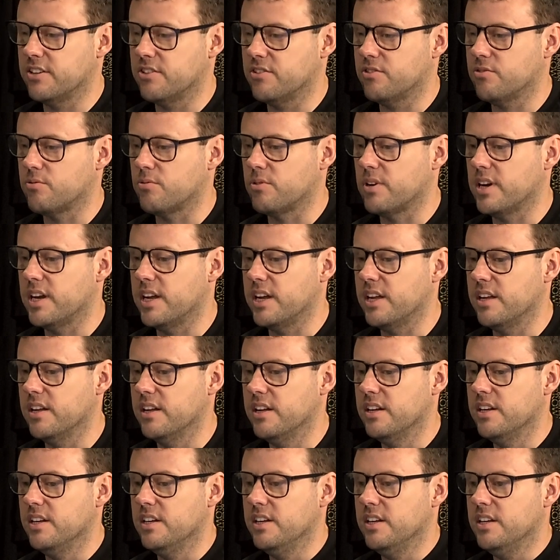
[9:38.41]
3
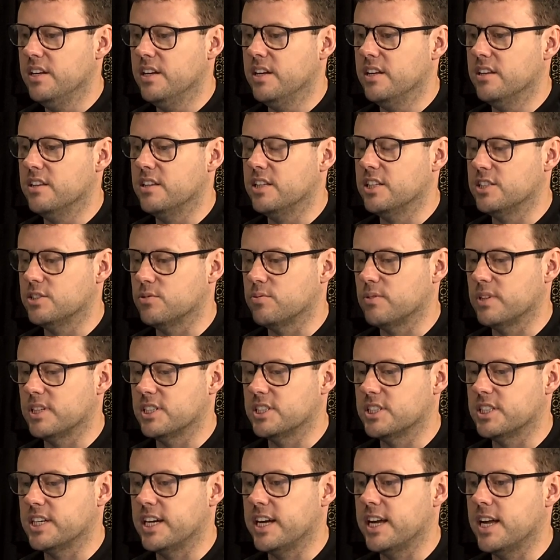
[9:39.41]
in this
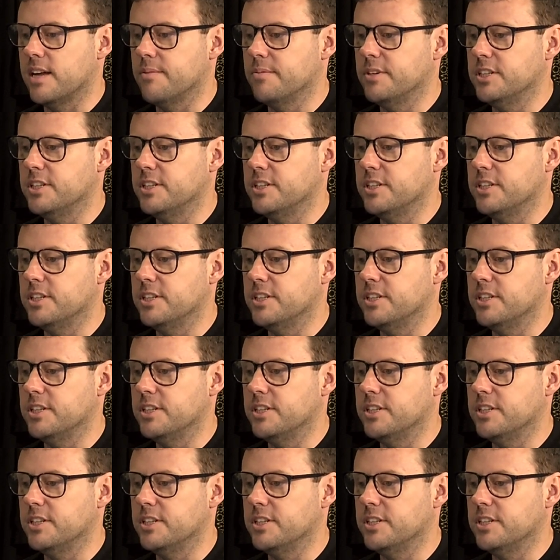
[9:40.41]
week's game.